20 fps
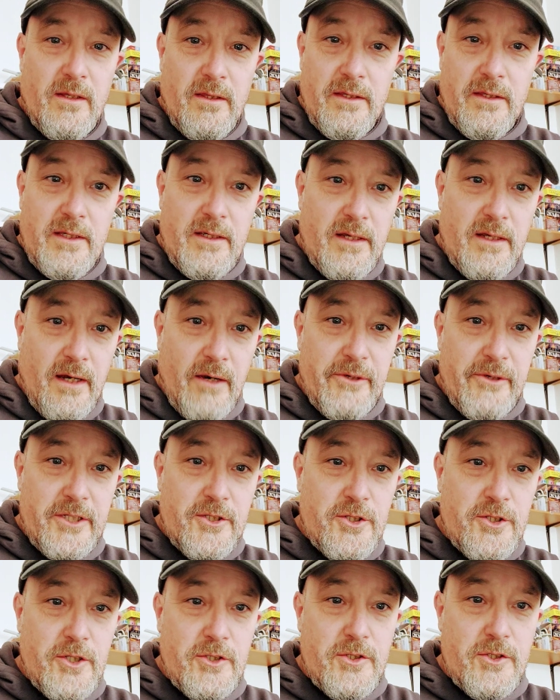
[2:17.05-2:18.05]
You know,
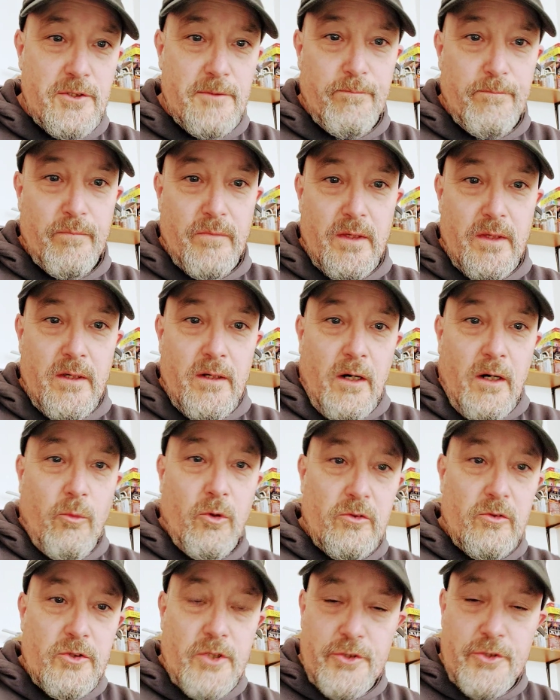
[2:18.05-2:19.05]
it's just, I
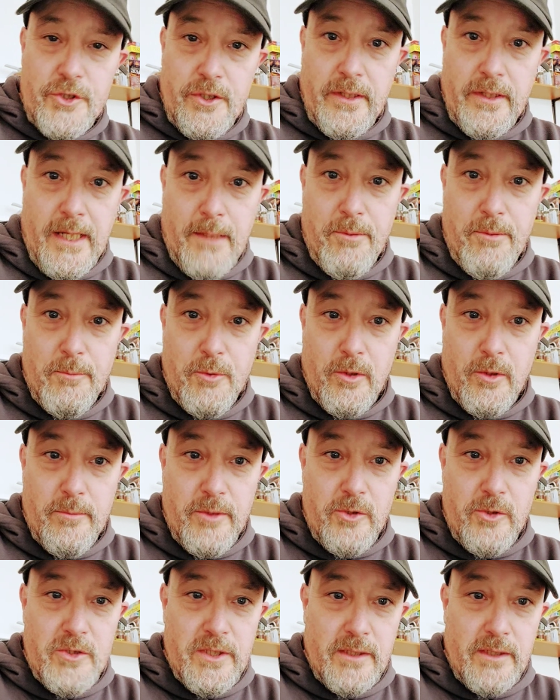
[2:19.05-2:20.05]
want sunshine, happy boy
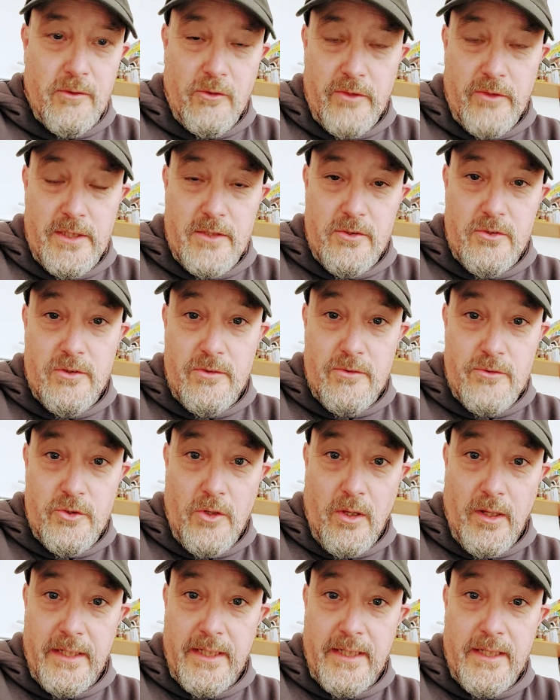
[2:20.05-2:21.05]
music, not this
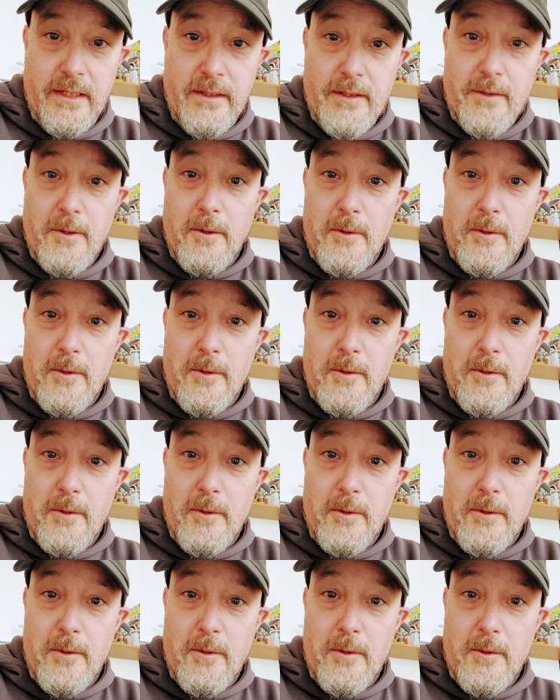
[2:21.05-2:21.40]
slightly